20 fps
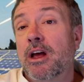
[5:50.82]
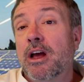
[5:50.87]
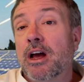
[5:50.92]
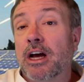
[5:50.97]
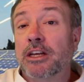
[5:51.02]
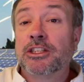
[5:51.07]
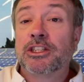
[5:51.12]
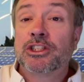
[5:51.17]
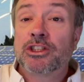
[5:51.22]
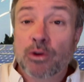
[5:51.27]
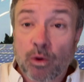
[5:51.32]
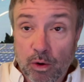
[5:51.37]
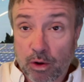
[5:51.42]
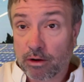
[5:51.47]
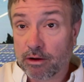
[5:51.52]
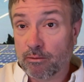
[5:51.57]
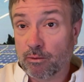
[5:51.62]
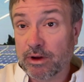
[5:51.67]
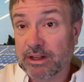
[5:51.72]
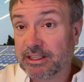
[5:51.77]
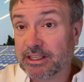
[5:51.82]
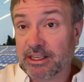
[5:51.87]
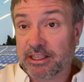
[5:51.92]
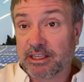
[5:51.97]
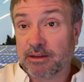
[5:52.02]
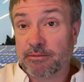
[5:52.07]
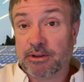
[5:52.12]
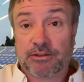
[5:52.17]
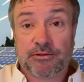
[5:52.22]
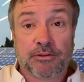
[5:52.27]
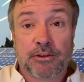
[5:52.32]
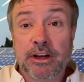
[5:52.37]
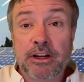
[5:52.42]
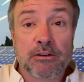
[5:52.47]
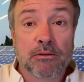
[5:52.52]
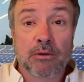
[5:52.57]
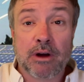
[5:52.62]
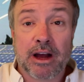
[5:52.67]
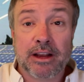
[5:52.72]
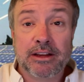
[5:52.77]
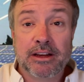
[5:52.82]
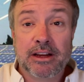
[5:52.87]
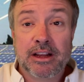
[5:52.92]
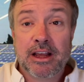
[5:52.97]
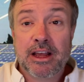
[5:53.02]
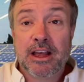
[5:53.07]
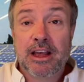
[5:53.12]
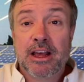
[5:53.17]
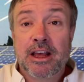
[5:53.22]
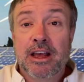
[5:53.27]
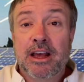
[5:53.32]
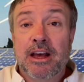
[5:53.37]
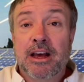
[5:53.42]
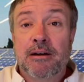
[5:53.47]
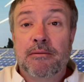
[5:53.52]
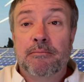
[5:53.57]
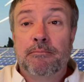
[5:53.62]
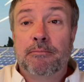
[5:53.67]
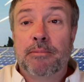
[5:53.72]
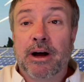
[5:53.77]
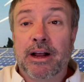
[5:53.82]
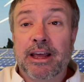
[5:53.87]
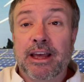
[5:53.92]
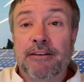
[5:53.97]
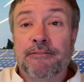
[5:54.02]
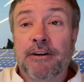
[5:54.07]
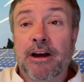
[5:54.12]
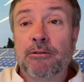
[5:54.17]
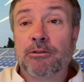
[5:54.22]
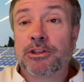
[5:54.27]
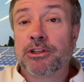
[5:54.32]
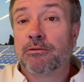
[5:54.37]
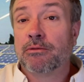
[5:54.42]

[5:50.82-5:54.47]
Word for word: A solar and wind system is free to run but if I was to